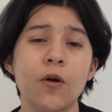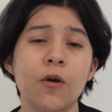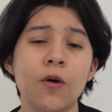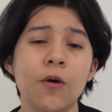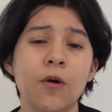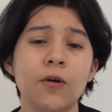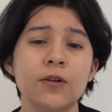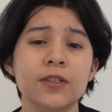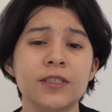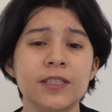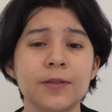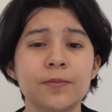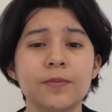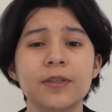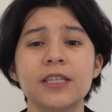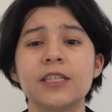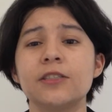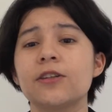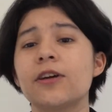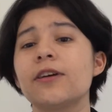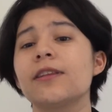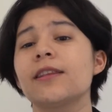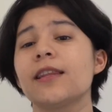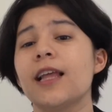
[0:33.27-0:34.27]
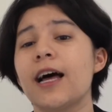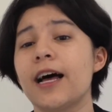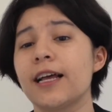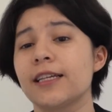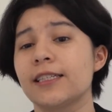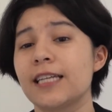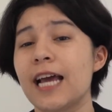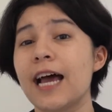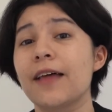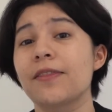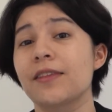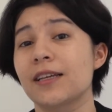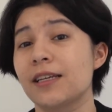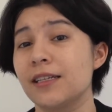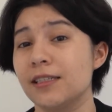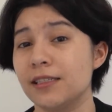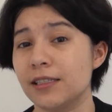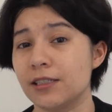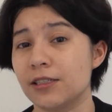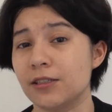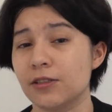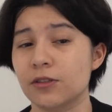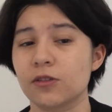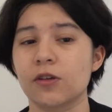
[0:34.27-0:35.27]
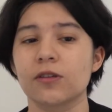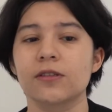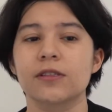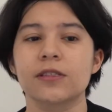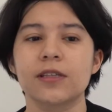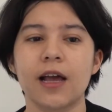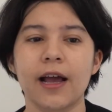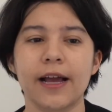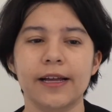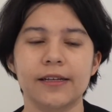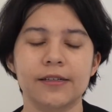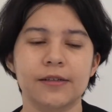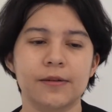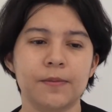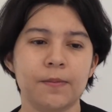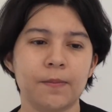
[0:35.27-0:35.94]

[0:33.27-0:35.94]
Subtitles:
or simply don't last out the conditions on site.